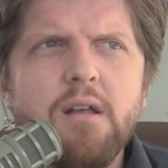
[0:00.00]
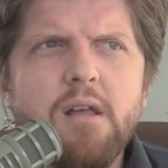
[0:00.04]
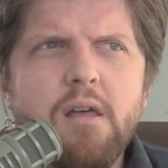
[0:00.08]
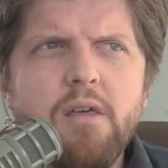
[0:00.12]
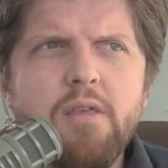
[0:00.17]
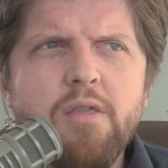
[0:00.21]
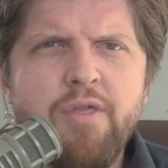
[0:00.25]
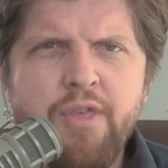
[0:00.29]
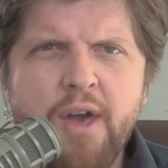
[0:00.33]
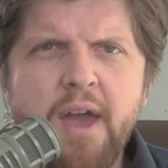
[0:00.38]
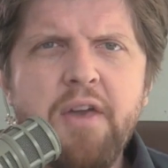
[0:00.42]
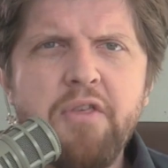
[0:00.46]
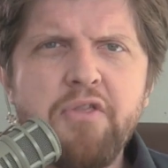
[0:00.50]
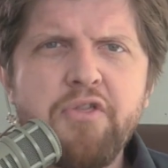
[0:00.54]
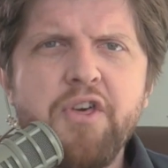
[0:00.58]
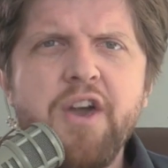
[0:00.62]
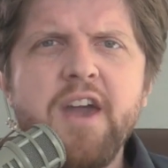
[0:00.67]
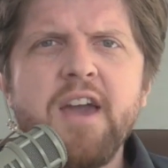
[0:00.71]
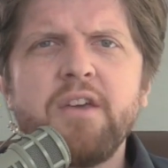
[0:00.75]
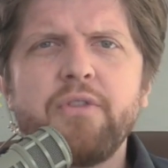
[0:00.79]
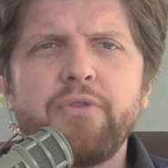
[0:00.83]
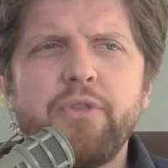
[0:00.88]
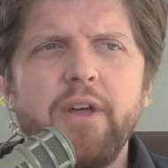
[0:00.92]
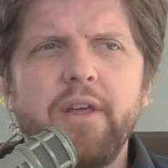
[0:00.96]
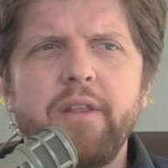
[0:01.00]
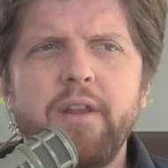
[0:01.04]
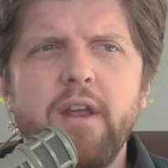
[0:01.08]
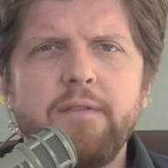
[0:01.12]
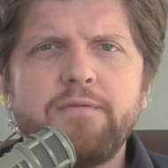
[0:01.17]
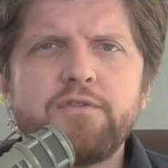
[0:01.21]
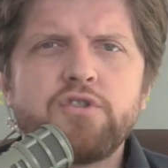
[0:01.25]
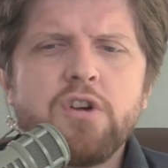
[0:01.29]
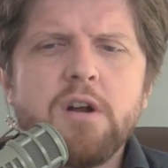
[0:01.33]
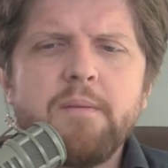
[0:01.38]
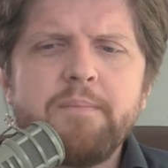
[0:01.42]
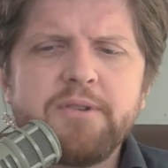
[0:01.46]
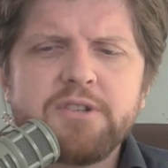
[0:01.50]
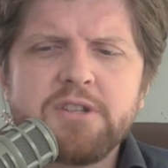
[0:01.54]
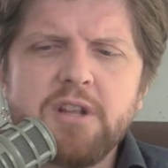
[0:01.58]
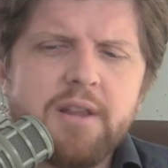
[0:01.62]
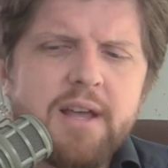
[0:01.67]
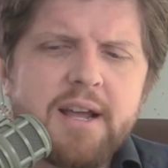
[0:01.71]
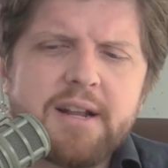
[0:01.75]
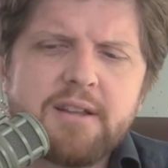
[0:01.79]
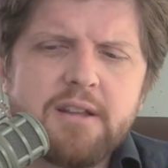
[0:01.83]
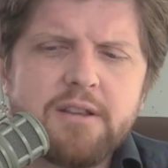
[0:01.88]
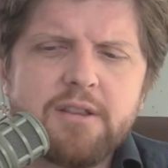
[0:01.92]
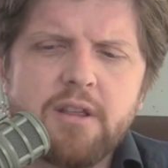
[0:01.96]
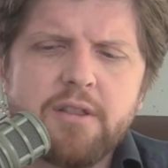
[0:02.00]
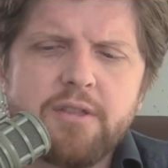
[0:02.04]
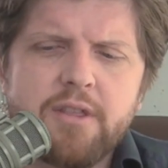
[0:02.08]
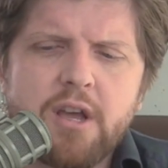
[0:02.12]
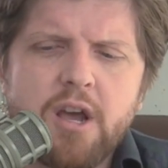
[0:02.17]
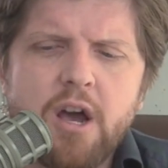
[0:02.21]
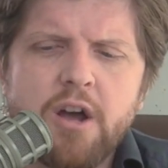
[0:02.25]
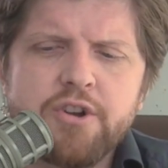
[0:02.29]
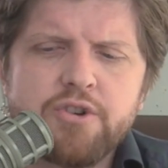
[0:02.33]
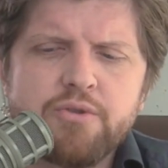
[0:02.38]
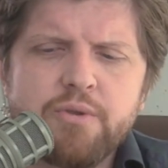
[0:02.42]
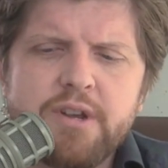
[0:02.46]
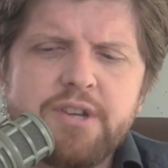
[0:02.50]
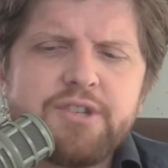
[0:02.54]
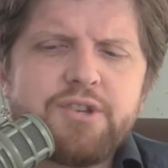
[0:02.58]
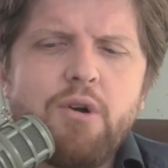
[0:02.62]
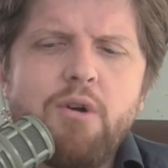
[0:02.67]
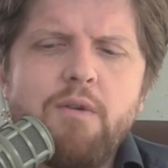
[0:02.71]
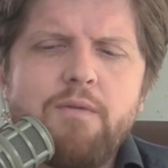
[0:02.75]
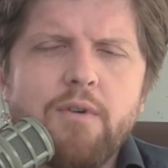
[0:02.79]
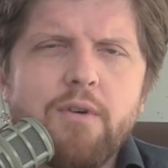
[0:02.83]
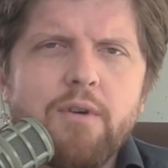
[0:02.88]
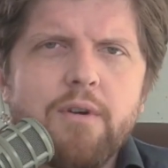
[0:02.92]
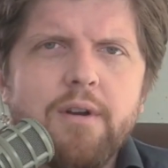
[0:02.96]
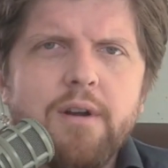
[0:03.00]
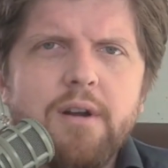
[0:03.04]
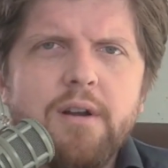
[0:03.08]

They think that if Trump is elected, that the country is over.